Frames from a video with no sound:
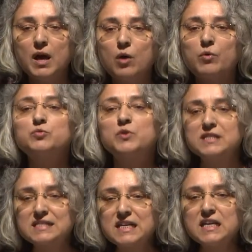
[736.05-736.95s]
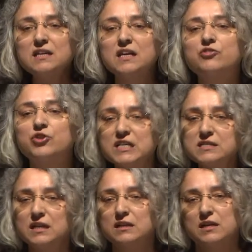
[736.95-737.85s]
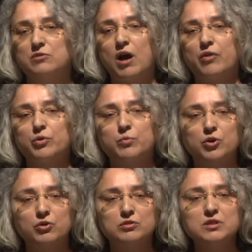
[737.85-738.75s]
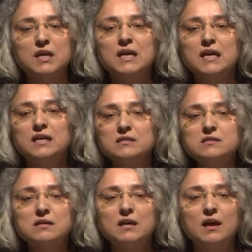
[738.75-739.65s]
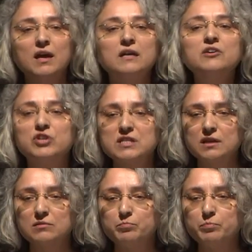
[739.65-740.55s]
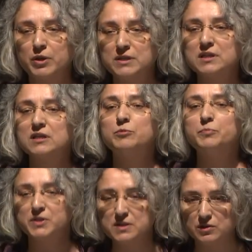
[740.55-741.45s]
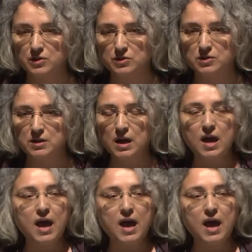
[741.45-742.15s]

what we are seeing increasingly around the world is increase in political prisoners.